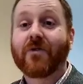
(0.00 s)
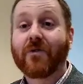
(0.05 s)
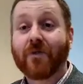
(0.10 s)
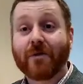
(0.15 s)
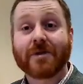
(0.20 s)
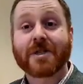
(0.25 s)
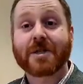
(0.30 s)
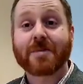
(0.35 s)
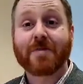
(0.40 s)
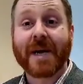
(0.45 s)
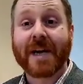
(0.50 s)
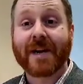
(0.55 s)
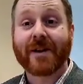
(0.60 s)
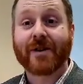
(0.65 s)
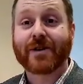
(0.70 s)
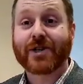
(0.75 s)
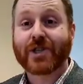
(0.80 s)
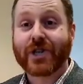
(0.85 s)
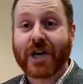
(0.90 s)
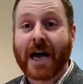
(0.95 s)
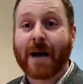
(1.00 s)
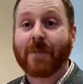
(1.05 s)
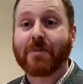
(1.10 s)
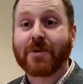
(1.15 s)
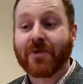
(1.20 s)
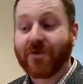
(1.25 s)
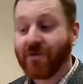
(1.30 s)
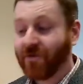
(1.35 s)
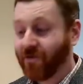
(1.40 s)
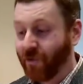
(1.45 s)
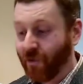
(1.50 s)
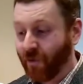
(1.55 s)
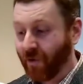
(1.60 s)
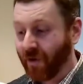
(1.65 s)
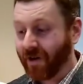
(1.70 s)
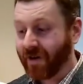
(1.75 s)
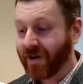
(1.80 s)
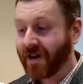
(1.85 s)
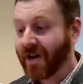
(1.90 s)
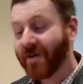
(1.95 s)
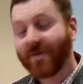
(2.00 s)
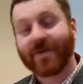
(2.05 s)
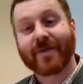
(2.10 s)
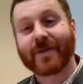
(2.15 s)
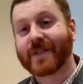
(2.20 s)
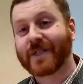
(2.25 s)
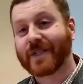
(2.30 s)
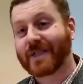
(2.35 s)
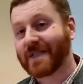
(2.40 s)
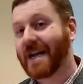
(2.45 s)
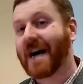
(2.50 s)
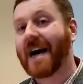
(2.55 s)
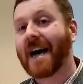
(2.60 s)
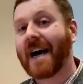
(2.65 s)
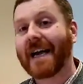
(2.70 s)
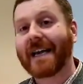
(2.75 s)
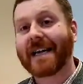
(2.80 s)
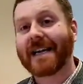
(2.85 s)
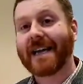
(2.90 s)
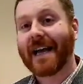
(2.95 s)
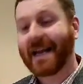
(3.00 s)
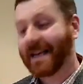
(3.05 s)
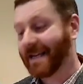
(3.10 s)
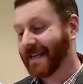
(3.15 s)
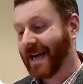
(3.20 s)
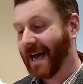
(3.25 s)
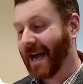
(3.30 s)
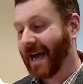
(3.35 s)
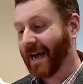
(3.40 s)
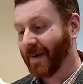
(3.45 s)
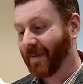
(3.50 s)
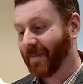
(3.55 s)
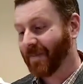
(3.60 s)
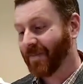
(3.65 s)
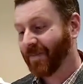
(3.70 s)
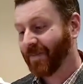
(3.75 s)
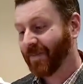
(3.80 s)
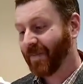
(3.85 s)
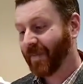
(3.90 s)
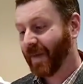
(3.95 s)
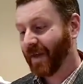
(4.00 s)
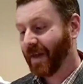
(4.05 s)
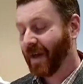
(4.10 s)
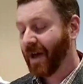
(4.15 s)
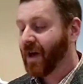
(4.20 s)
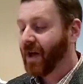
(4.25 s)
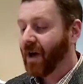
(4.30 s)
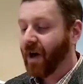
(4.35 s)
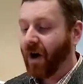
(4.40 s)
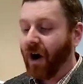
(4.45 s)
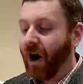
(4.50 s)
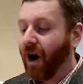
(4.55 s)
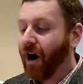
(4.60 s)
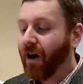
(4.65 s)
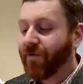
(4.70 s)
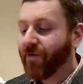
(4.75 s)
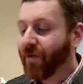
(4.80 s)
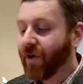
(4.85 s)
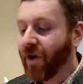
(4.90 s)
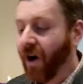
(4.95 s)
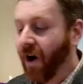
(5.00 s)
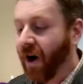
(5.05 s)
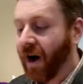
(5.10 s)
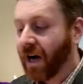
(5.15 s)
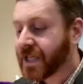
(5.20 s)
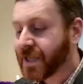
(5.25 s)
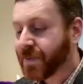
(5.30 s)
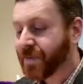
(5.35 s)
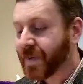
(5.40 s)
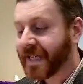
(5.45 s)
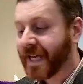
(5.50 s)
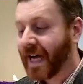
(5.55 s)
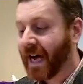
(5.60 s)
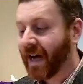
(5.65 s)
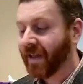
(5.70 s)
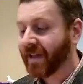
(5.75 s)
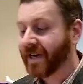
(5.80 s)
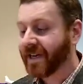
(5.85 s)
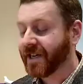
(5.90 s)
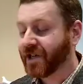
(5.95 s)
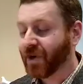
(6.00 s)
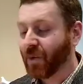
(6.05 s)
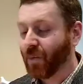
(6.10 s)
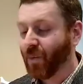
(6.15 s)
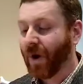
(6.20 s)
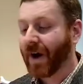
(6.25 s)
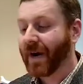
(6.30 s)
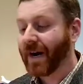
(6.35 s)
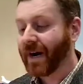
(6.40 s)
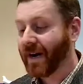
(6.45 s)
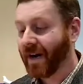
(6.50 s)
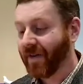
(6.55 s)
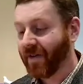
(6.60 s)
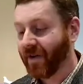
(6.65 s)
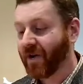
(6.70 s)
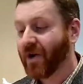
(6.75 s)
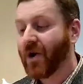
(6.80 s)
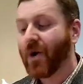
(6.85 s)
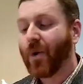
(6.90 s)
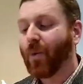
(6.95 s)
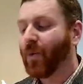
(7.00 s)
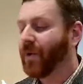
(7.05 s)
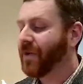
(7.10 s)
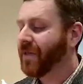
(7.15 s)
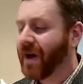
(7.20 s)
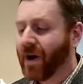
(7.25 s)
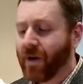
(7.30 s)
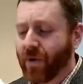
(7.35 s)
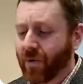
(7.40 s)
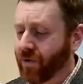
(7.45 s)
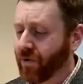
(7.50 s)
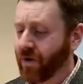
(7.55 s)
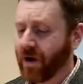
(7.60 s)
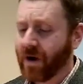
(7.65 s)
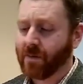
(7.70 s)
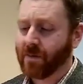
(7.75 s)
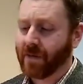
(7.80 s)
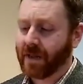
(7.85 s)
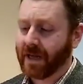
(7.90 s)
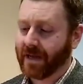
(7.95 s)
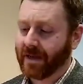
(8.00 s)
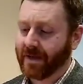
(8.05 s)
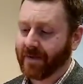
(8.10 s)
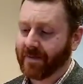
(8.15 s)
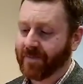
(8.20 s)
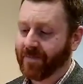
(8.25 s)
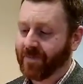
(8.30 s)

1 Peter chapter 4, verses 9 and 10. Offer hospitality to one another without grumbling.